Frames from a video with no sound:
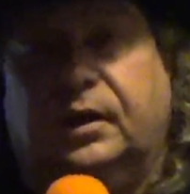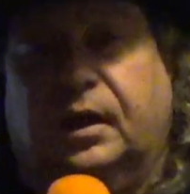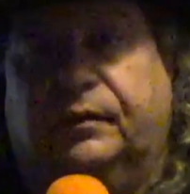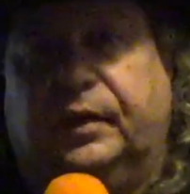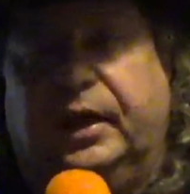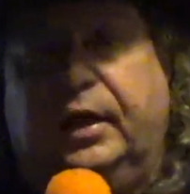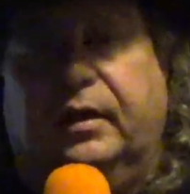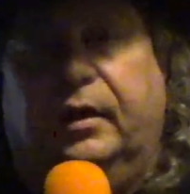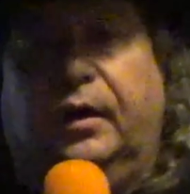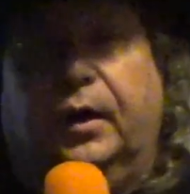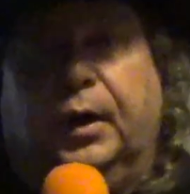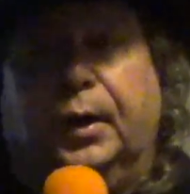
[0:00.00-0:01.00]
All right?
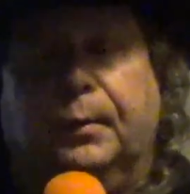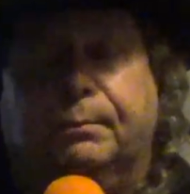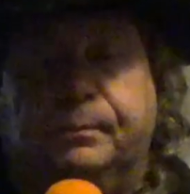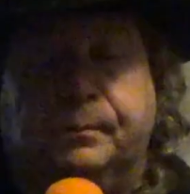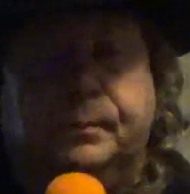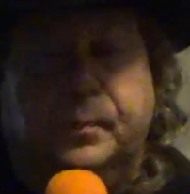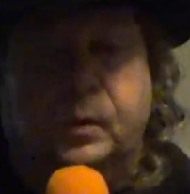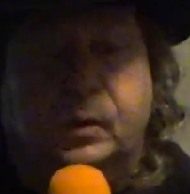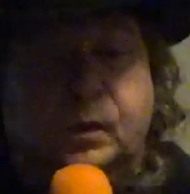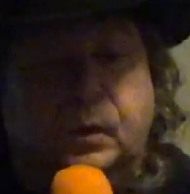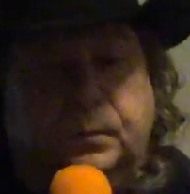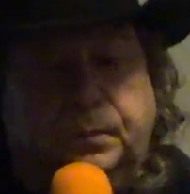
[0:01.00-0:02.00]
Um,
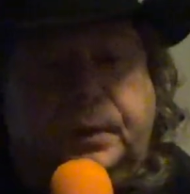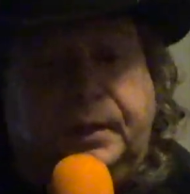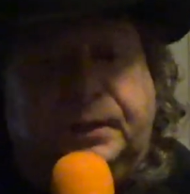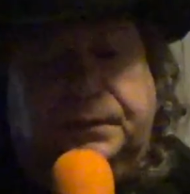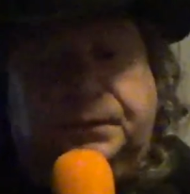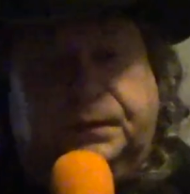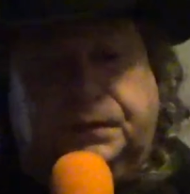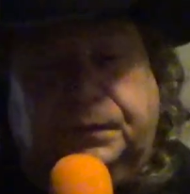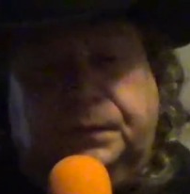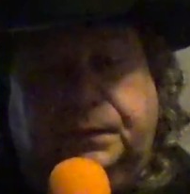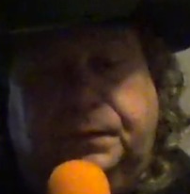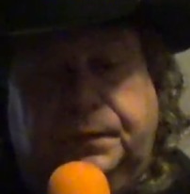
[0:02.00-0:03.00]
what
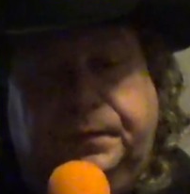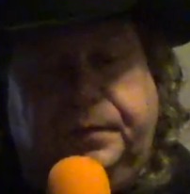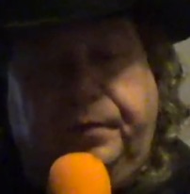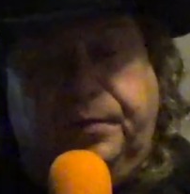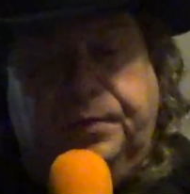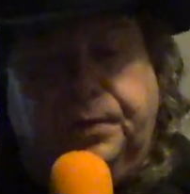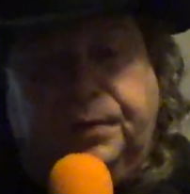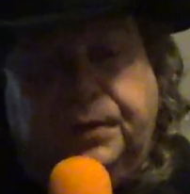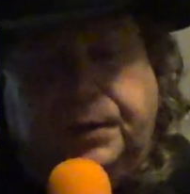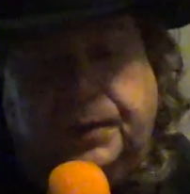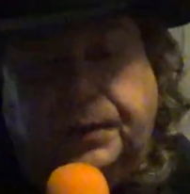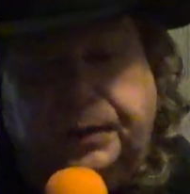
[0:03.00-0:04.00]
else?
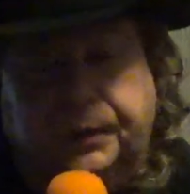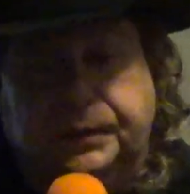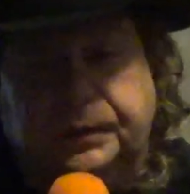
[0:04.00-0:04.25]
Uh,